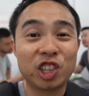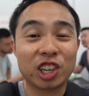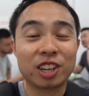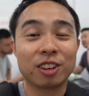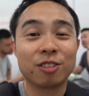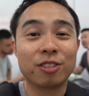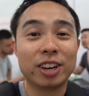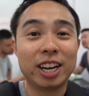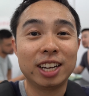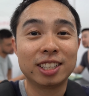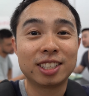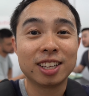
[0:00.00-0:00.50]

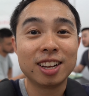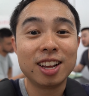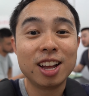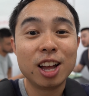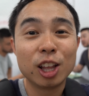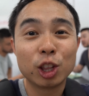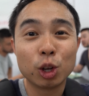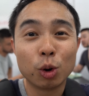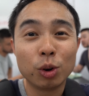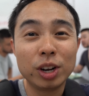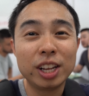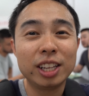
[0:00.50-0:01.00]
chicken rice.
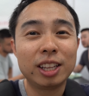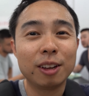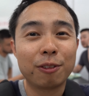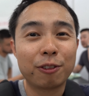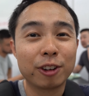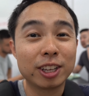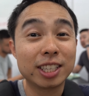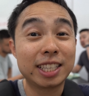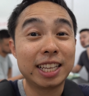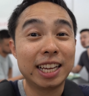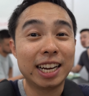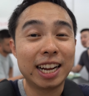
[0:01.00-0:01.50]
The only
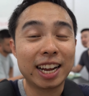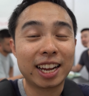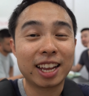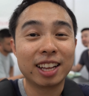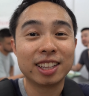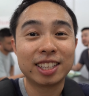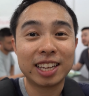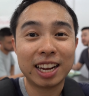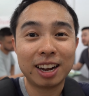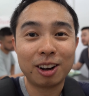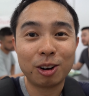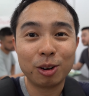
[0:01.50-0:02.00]
difference that I
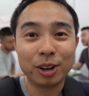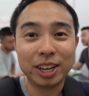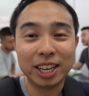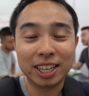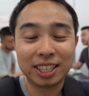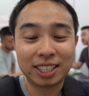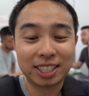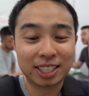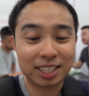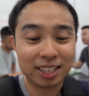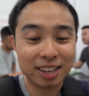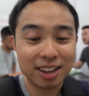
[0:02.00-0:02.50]
can tell
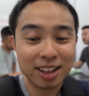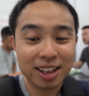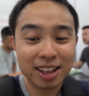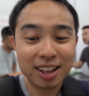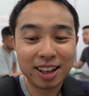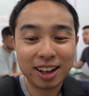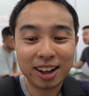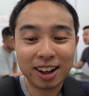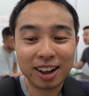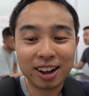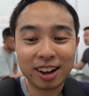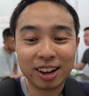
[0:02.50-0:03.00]
is
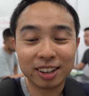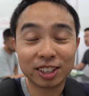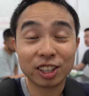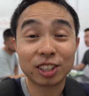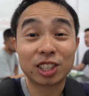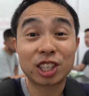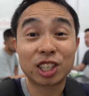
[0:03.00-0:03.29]
the